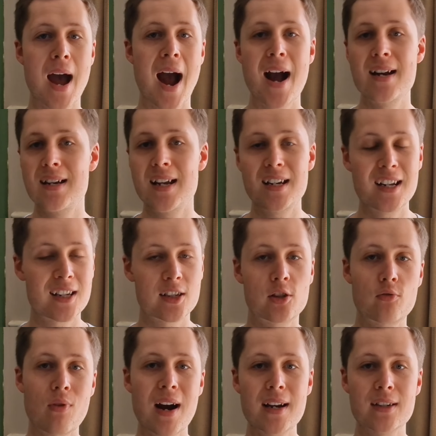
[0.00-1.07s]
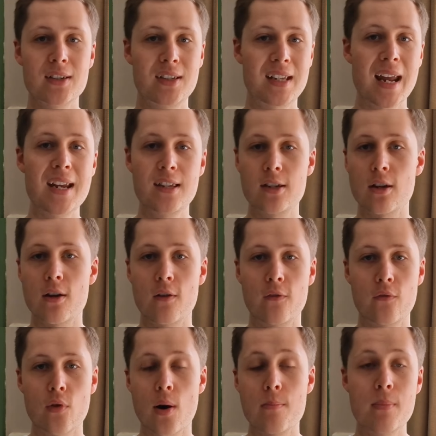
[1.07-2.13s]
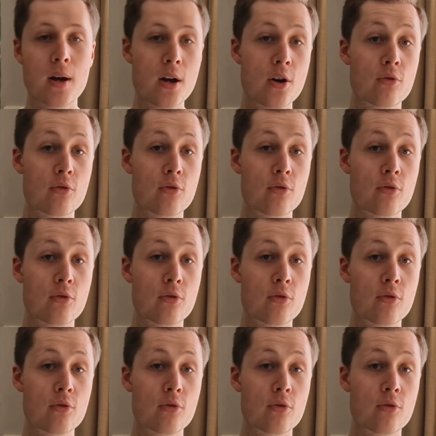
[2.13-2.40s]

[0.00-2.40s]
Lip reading: And it extracts data from